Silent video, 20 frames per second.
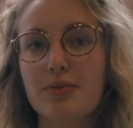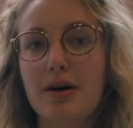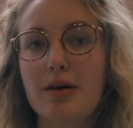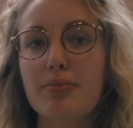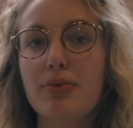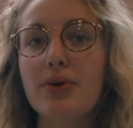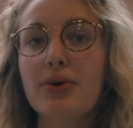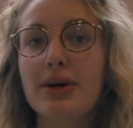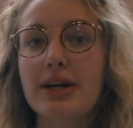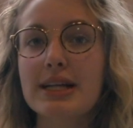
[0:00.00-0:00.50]
while
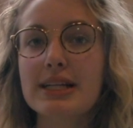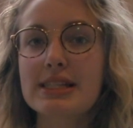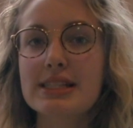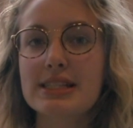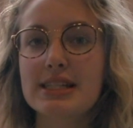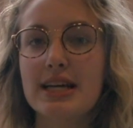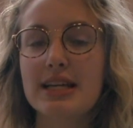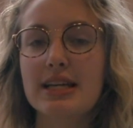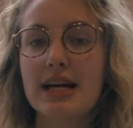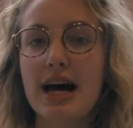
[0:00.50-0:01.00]
boys
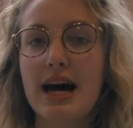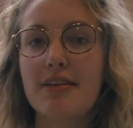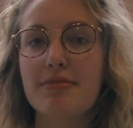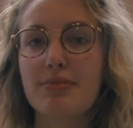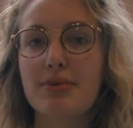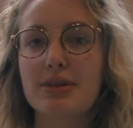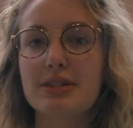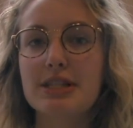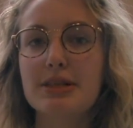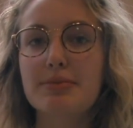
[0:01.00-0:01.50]
tend to have
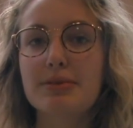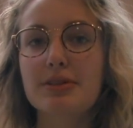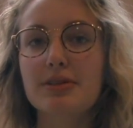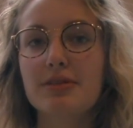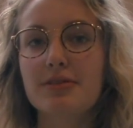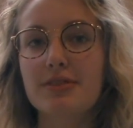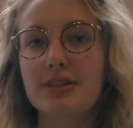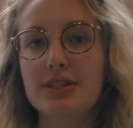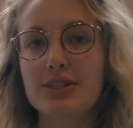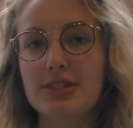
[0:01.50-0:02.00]
more typical
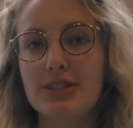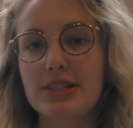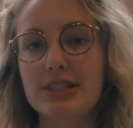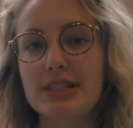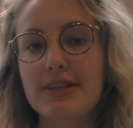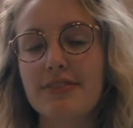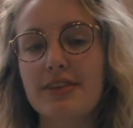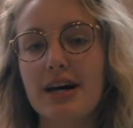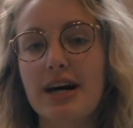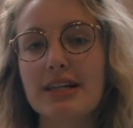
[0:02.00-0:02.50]

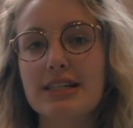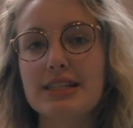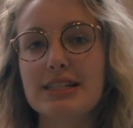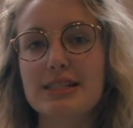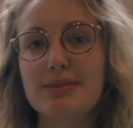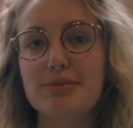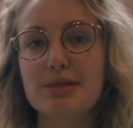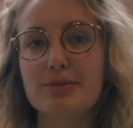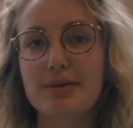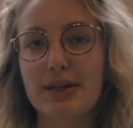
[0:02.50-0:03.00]
features of the
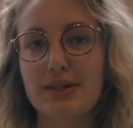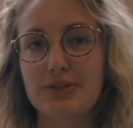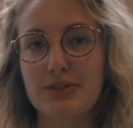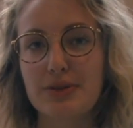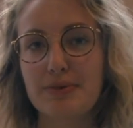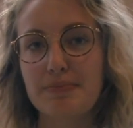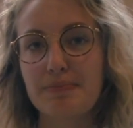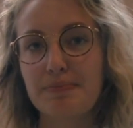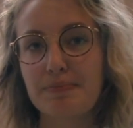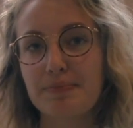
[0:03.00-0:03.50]
autism
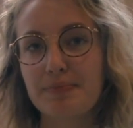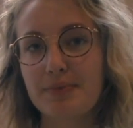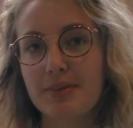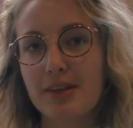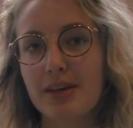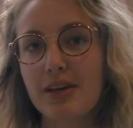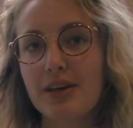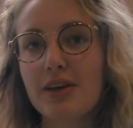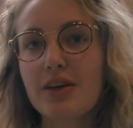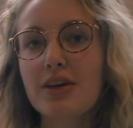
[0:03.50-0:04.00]
spectrum.
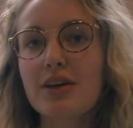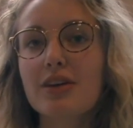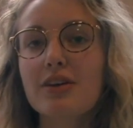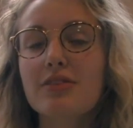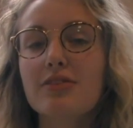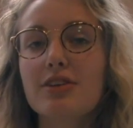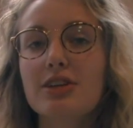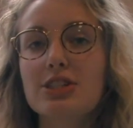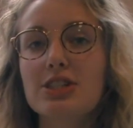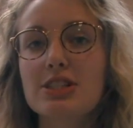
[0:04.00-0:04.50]

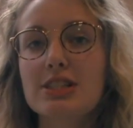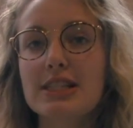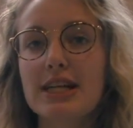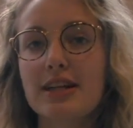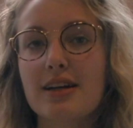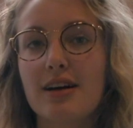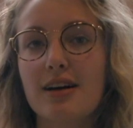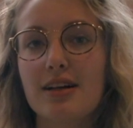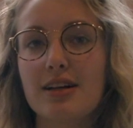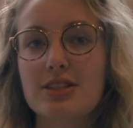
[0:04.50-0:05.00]
Rachel's
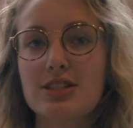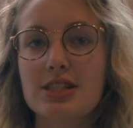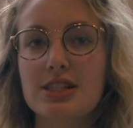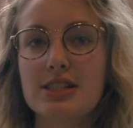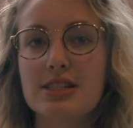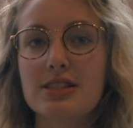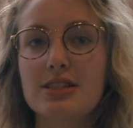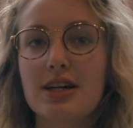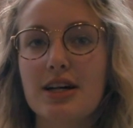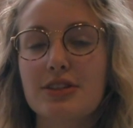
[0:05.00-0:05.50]

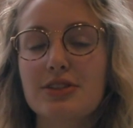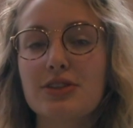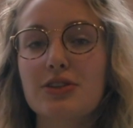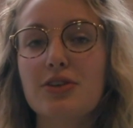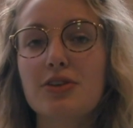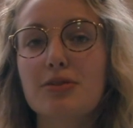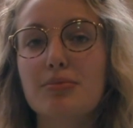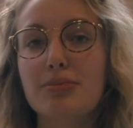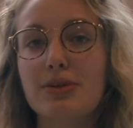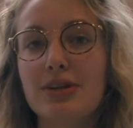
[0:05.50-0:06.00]
psychologist, Dr.
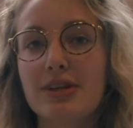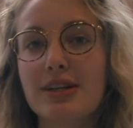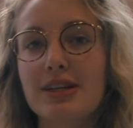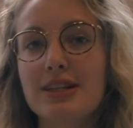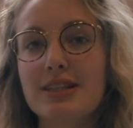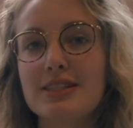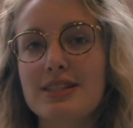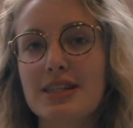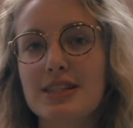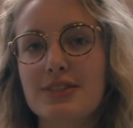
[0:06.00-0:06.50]

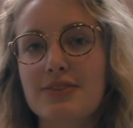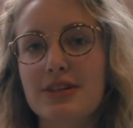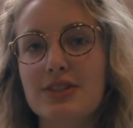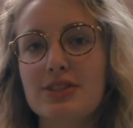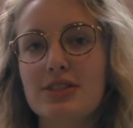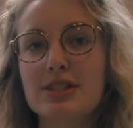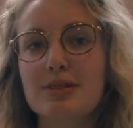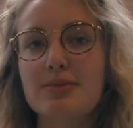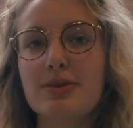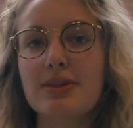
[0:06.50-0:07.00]
Goldberg, says
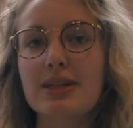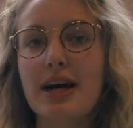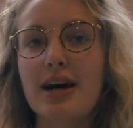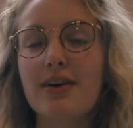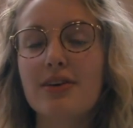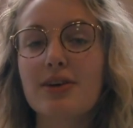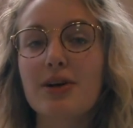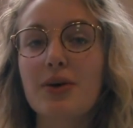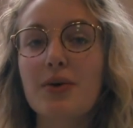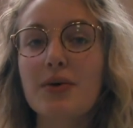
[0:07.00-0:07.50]
Rachel is both
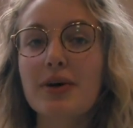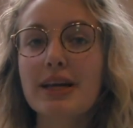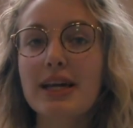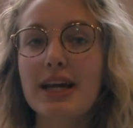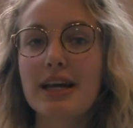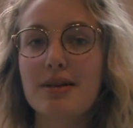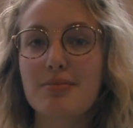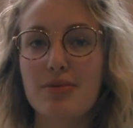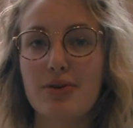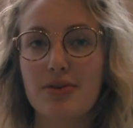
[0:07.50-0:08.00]
outgoing
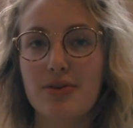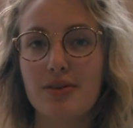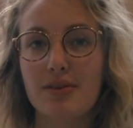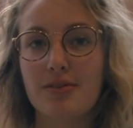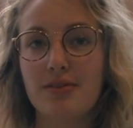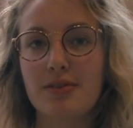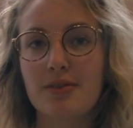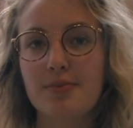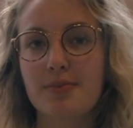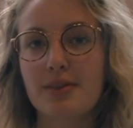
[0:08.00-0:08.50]
and
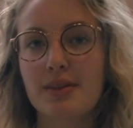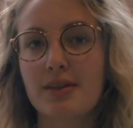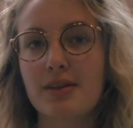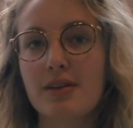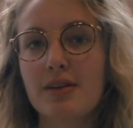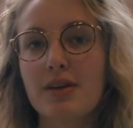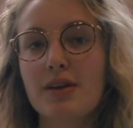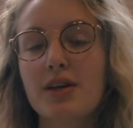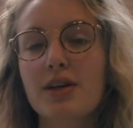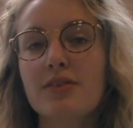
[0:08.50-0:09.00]
emotive.
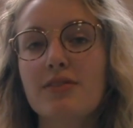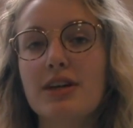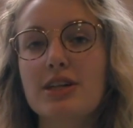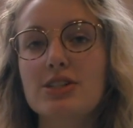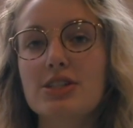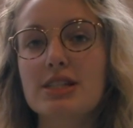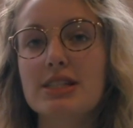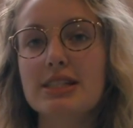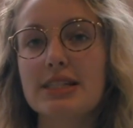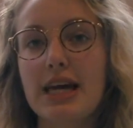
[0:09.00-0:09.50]

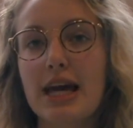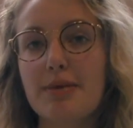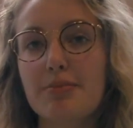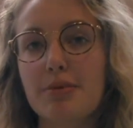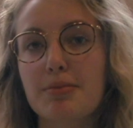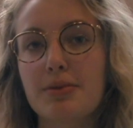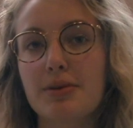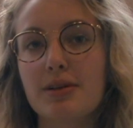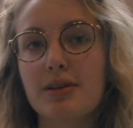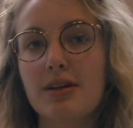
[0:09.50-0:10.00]
Rachel is
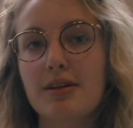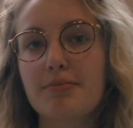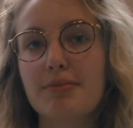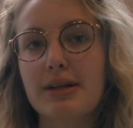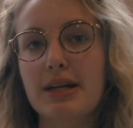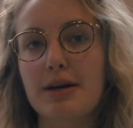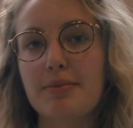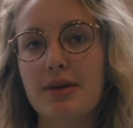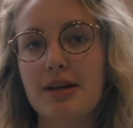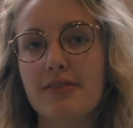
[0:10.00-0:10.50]
capable of
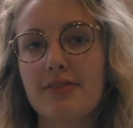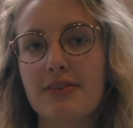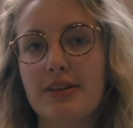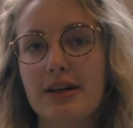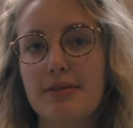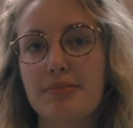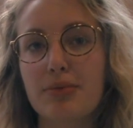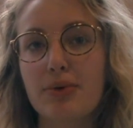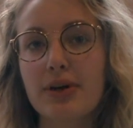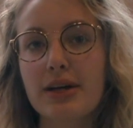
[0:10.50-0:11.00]
becoming
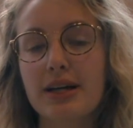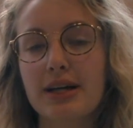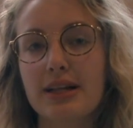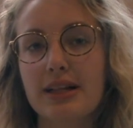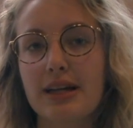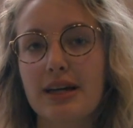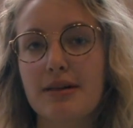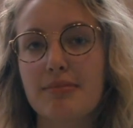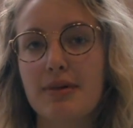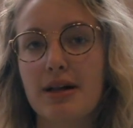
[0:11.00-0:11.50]

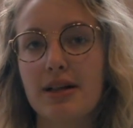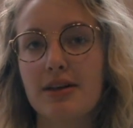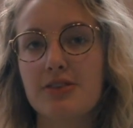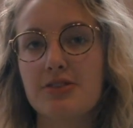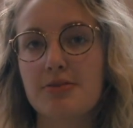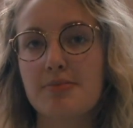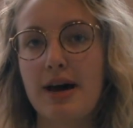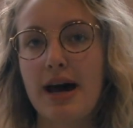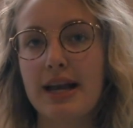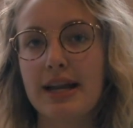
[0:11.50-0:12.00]
flamboyantly
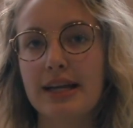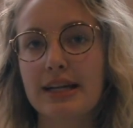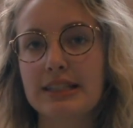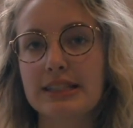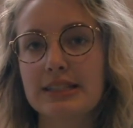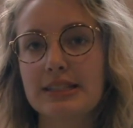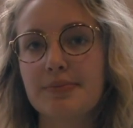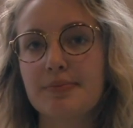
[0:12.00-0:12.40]
melodramatic.